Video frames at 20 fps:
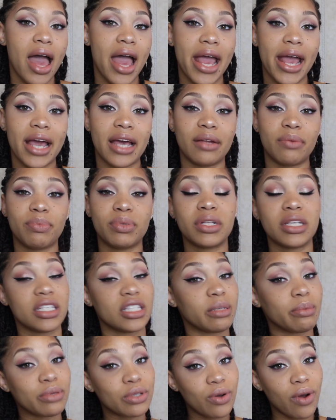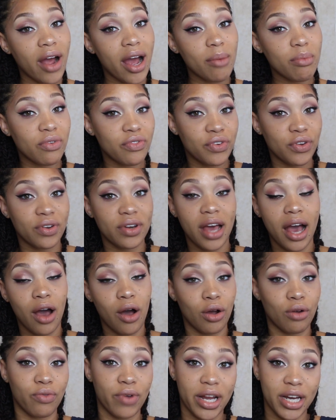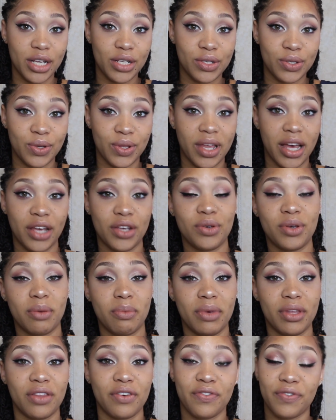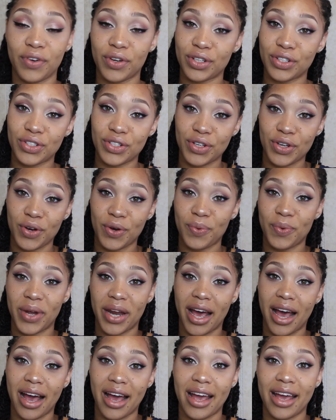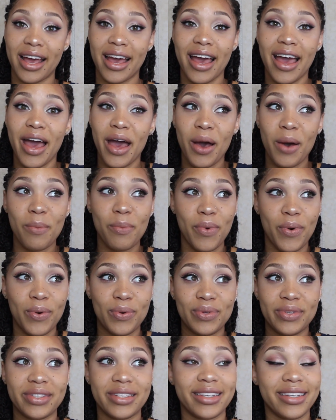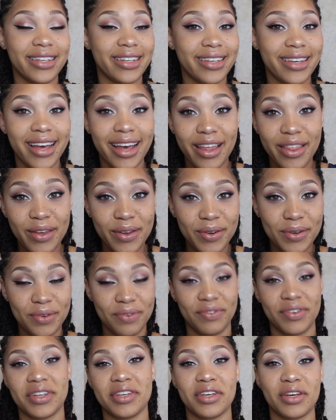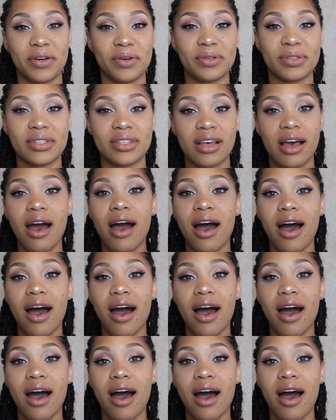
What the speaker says: and please subscribe if you're not already so that you can be the first to know when I post any other new videos.